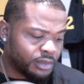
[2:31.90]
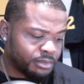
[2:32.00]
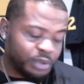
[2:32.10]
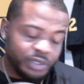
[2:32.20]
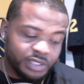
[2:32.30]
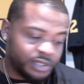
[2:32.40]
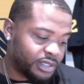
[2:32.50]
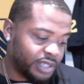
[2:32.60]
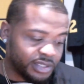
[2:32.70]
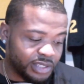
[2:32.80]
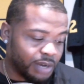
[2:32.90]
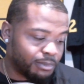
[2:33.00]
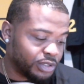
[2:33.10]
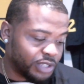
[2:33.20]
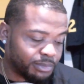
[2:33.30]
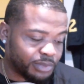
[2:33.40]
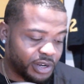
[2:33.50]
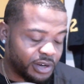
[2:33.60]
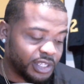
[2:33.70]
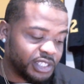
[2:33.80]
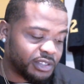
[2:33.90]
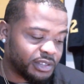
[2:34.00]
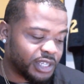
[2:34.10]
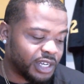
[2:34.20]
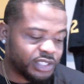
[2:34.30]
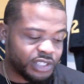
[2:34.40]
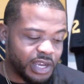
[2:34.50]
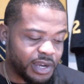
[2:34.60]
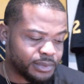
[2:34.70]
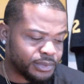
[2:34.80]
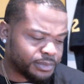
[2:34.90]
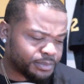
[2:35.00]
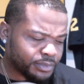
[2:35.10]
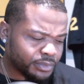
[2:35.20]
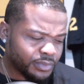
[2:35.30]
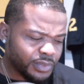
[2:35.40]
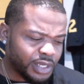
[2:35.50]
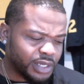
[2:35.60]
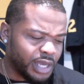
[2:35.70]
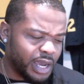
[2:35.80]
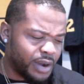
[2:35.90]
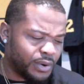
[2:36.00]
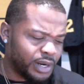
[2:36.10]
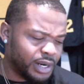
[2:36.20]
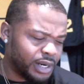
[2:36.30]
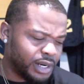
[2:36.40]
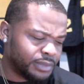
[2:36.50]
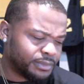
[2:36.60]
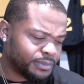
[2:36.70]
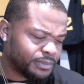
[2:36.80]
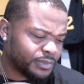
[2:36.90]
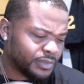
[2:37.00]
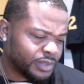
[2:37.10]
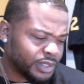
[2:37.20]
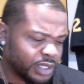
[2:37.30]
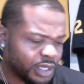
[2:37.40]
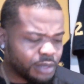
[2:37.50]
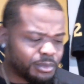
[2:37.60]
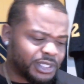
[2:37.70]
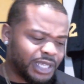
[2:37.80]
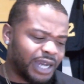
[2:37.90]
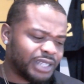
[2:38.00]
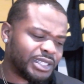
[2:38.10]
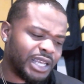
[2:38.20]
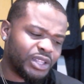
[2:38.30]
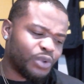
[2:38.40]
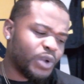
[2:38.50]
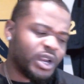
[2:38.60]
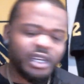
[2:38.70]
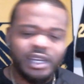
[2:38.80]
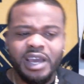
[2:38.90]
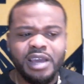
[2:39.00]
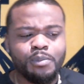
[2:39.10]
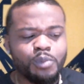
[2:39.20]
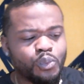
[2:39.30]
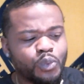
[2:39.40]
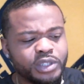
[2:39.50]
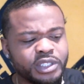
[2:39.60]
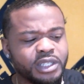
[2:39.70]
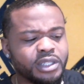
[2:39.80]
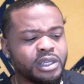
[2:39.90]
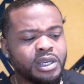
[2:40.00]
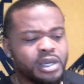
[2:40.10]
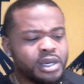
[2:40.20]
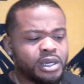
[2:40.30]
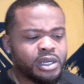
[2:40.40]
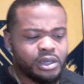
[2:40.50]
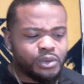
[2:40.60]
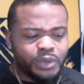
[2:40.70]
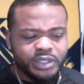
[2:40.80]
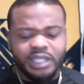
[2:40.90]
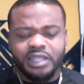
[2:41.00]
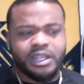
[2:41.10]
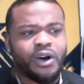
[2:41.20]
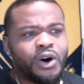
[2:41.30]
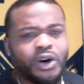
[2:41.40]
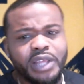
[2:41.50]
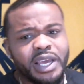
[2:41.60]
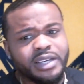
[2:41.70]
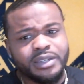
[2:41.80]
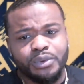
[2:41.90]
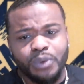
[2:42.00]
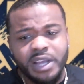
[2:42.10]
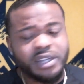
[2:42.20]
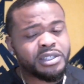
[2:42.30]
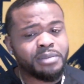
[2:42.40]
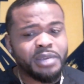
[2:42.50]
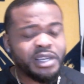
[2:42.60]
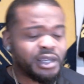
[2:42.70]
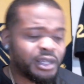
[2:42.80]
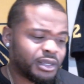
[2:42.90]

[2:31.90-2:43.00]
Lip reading: Puts his numbers up there, at least in touchdowns. Now, besides that, the running game wasn't all that great to me.